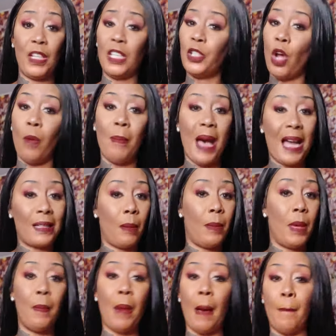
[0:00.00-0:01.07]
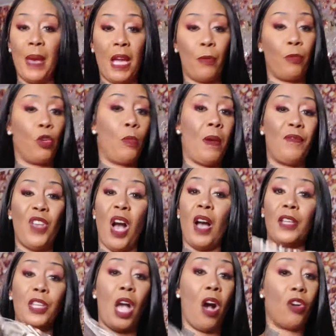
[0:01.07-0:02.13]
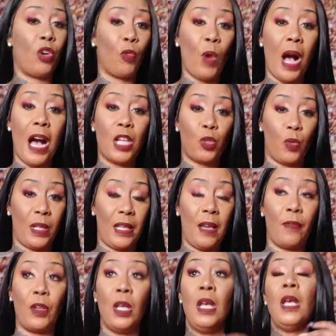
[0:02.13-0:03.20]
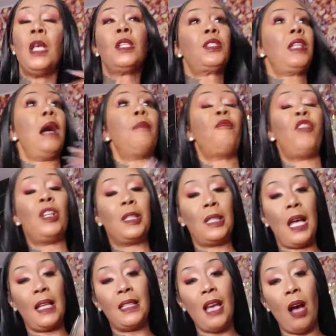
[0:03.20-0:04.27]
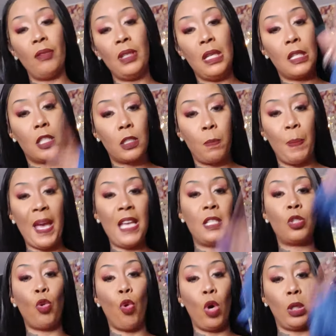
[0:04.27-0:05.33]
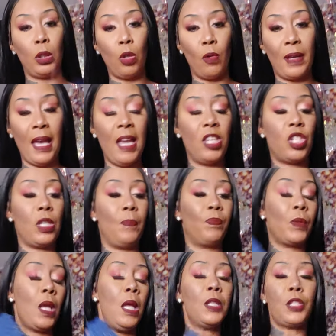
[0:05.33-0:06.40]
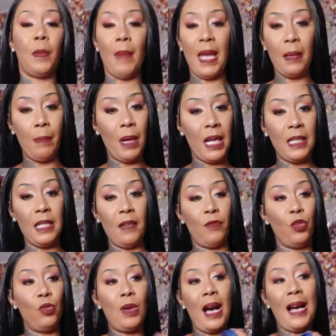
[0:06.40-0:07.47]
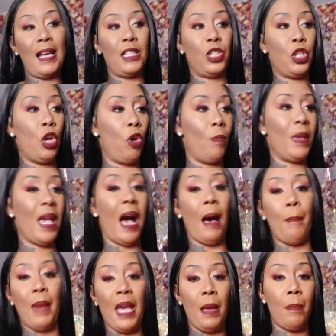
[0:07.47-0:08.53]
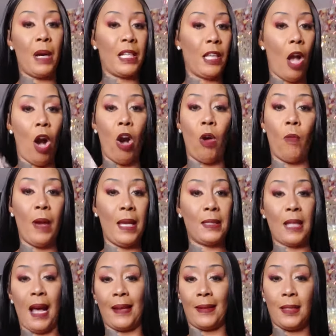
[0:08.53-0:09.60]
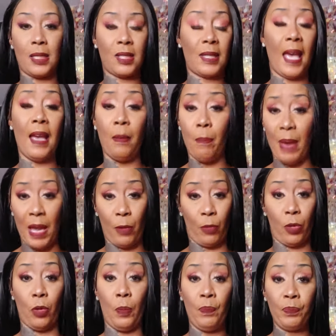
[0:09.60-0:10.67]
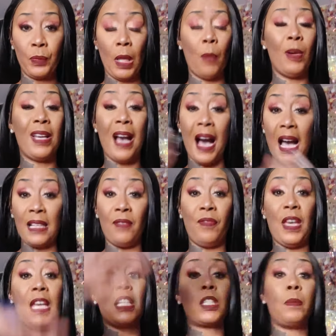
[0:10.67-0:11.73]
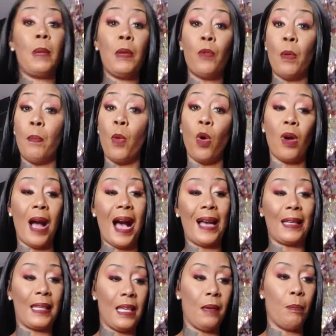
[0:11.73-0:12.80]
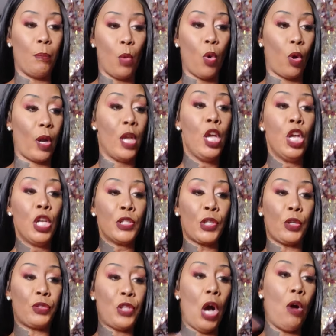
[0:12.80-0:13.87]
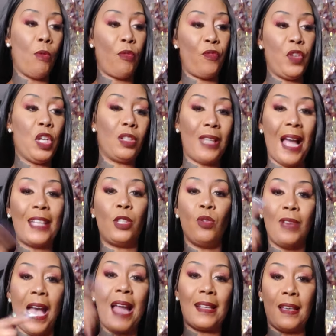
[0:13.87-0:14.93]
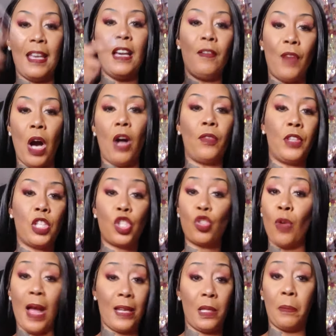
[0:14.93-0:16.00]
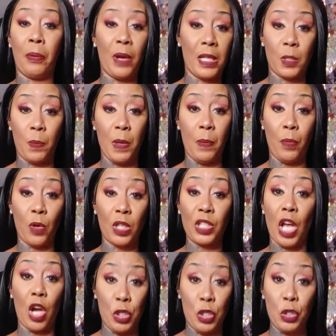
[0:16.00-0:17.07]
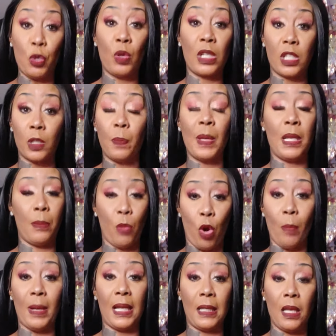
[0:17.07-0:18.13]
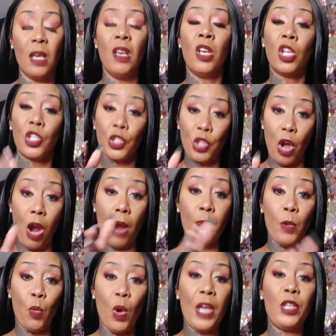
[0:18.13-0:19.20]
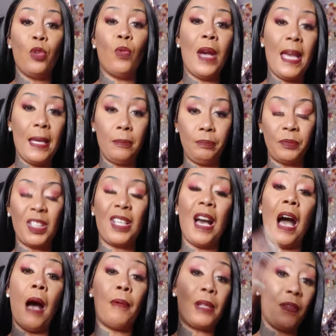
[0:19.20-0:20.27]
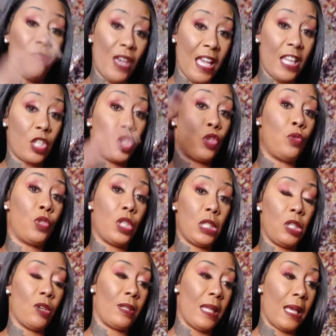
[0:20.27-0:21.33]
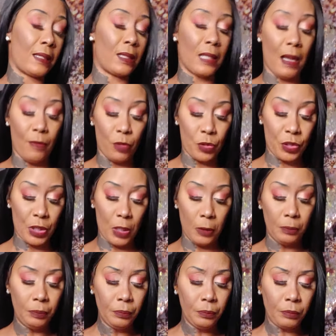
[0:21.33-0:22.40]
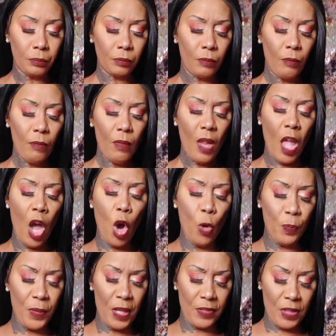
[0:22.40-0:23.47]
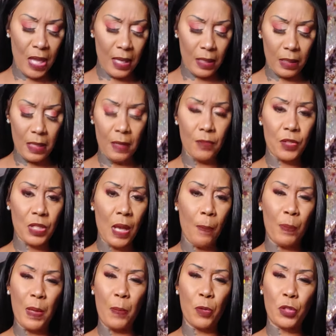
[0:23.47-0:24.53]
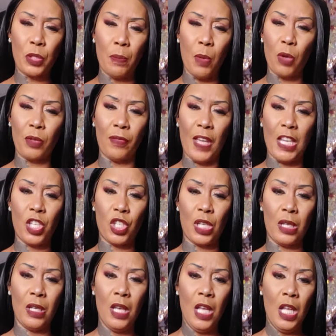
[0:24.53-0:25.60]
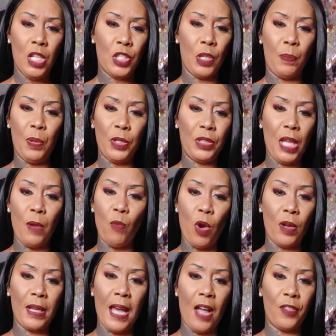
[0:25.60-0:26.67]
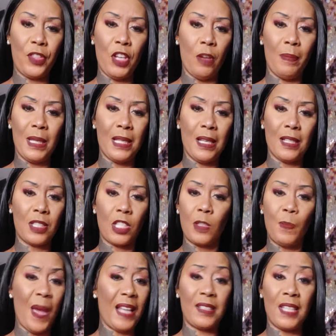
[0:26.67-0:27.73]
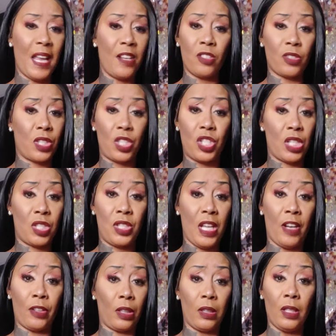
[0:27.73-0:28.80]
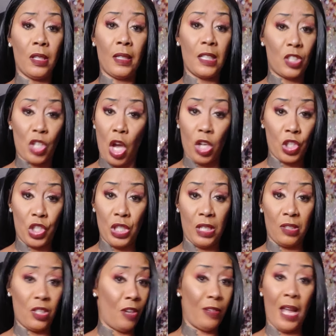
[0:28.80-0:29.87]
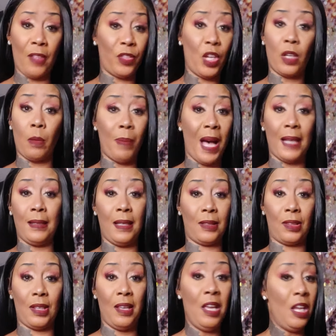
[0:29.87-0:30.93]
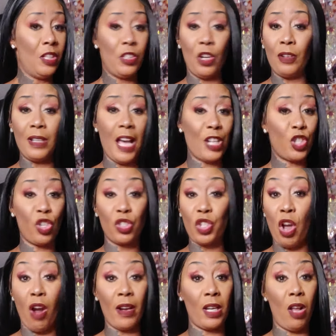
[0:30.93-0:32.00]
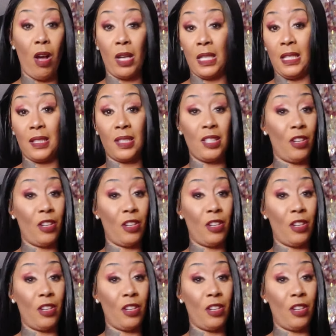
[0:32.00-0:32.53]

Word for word: And it don't matter. I'm in my bedroom. If y'all in y'all garage, whatever. Stop feeling like y'all need a space or a location to make money. If you guys know me, I made money always out of this same bedroom. And when God advanced me with more, I get more. So don't feel like you gotta have all this trying to impress people because you doing is spending more money. Start with where you at, and God would advance you to your next level. So I hope that that gives some people some motivation to put their work out there because the spectators is just there to look and talk shit. They're not there to buy nothing. They're not your target audience.